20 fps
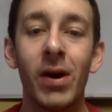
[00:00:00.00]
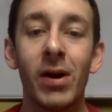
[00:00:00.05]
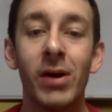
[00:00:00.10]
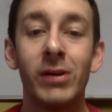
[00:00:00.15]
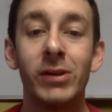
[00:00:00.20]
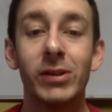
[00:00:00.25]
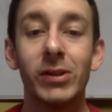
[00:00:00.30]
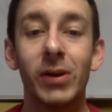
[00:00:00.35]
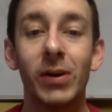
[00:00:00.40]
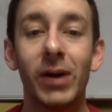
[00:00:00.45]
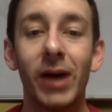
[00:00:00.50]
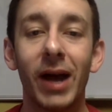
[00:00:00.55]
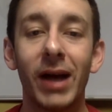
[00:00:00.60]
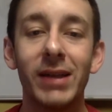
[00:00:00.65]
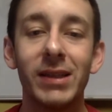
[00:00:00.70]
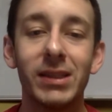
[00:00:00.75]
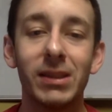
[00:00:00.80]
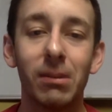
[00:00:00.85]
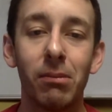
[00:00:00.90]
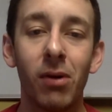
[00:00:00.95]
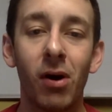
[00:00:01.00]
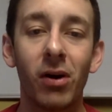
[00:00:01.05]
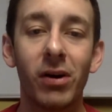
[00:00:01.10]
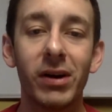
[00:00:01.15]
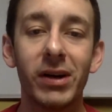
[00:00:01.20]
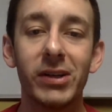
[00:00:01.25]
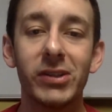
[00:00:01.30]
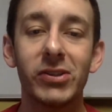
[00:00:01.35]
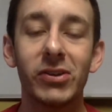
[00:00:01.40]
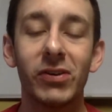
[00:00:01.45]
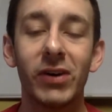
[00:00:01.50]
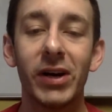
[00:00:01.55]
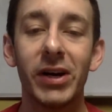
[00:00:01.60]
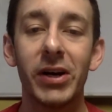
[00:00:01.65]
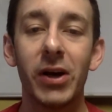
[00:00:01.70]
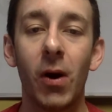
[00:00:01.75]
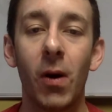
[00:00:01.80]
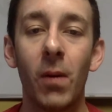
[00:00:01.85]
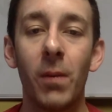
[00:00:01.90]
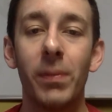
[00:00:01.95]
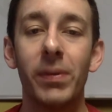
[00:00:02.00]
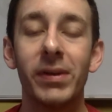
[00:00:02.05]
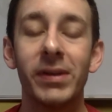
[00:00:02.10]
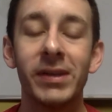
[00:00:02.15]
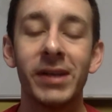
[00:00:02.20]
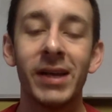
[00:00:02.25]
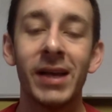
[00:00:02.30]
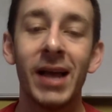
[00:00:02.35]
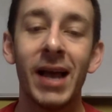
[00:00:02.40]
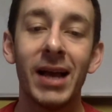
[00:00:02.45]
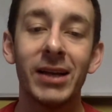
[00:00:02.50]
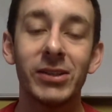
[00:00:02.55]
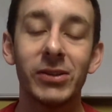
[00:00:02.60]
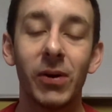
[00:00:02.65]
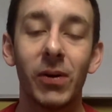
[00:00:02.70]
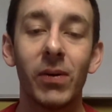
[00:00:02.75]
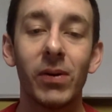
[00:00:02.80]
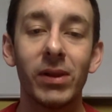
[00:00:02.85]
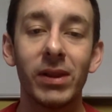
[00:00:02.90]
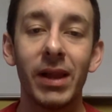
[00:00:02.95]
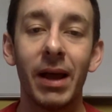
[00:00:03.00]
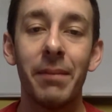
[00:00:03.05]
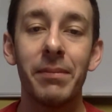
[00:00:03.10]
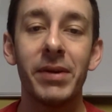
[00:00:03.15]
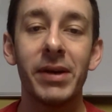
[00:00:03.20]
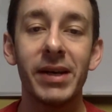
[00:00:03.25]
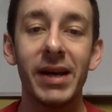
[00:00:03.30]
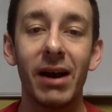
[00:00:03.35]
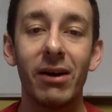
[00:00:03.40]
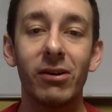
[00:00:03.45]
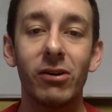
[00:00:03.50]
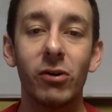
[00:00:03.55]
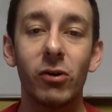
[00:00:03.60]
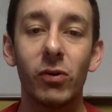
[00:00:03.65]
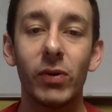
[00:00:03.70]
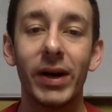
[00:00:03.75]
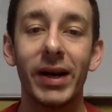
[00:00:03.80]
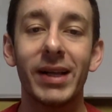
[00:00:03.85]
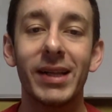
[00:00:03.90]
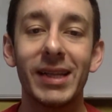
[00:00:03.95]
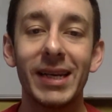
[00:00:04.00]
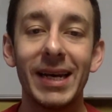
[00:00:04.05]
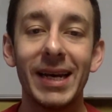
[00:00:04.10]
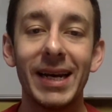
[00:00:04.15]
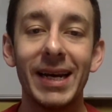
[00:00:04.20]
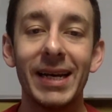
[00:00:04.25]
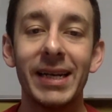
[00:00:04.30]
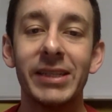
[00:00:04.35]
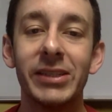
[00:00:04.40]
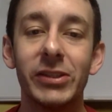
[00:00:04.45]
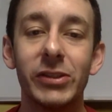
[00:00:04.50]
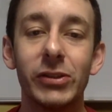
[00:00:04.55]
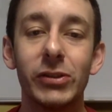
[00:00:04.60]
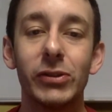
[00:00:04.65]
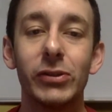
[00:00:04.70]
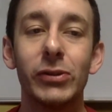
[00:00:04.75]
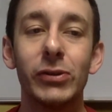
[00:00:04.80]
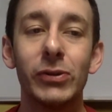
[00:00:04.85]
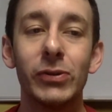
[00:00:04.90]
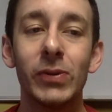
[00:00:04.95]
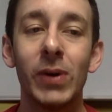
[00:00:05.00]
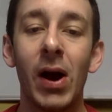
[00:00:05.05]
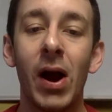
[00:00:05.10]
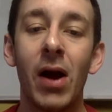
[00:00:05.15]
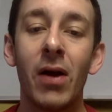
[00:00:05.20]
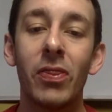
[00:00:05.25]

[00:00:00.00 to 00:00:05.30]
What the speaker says: So guys, the market is already opened, so let me get quickly into